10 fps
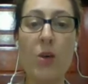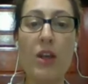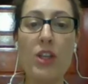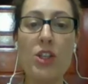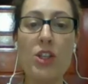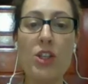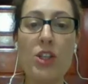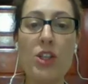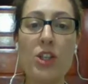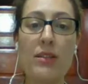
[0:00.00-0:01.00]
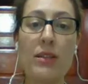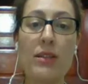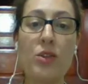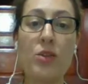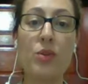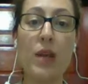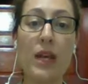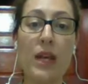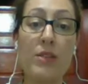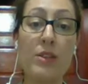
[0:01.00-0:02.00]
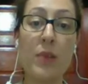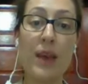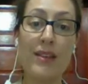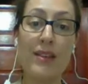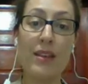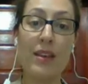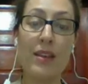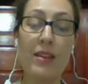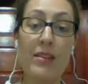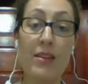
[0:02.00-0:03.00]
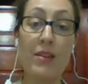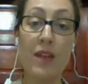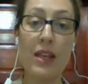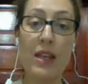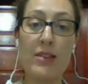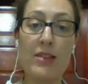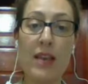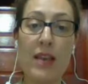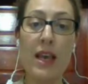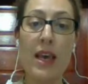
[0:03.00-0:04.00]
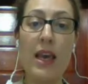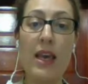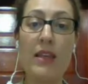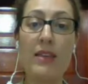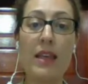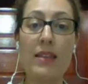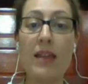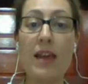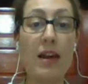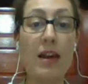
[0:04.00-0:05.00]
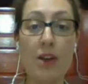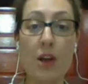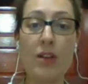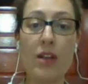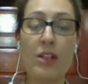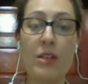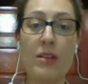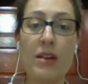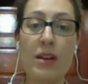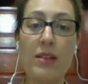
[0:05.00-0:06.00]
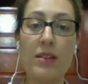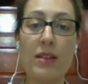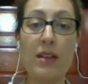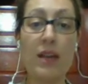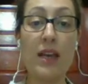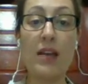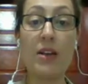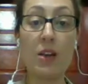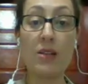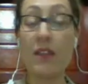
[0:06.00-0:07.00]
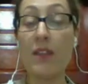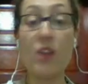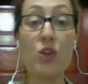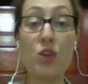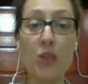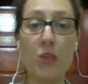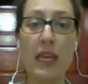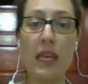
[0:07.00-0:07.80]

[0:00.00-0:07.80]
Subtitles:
coalition, to respect the civilians and that they are not a legitimate target. They are not, and they should not be